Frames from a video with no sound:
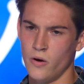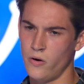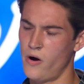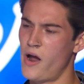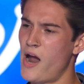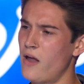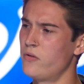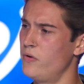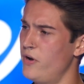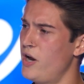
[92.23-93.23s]
where
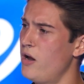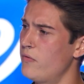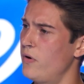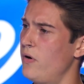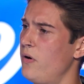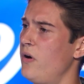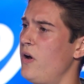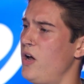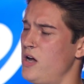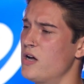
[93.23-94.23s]
the river
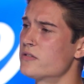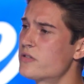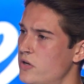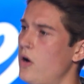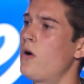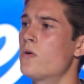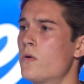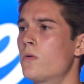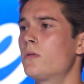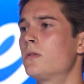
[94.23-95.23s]
runs
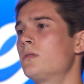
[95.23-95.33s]
cold.